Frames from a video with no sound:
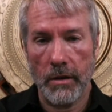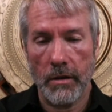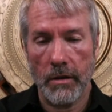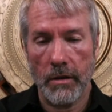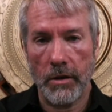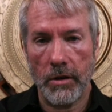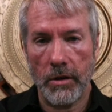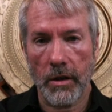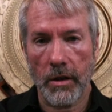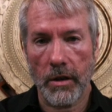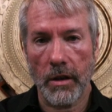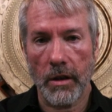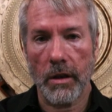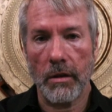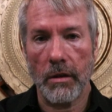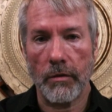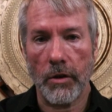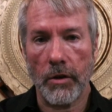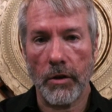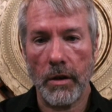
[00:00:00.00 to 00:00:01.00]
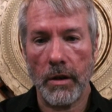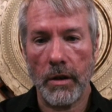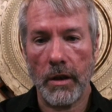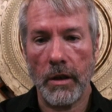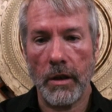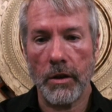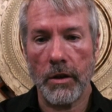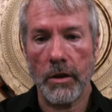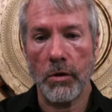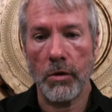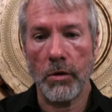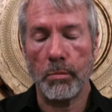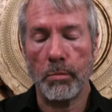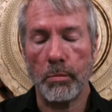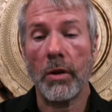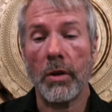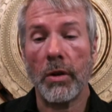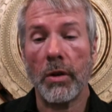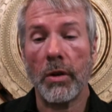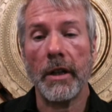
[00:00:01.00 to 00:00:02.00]
You're going to convert it into
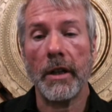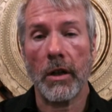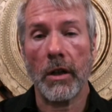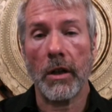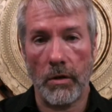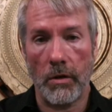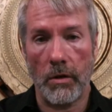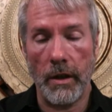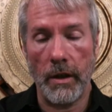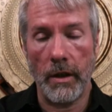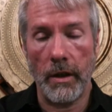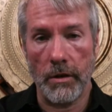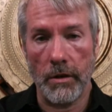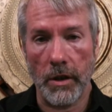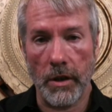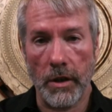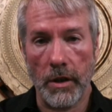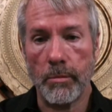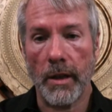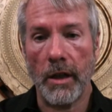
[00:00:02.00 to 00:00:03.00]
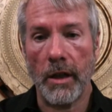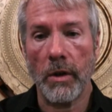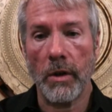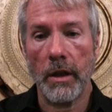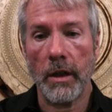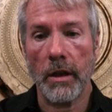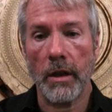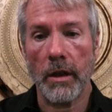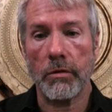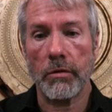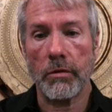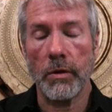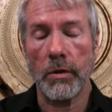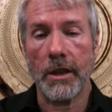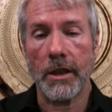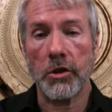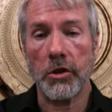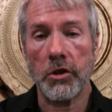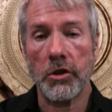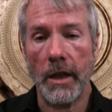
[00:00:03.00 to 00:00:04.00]
political energy by running it through an
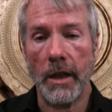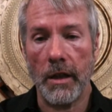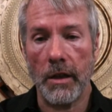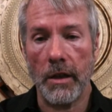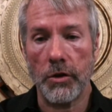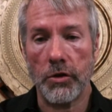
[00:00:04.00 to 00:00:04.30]
exchange.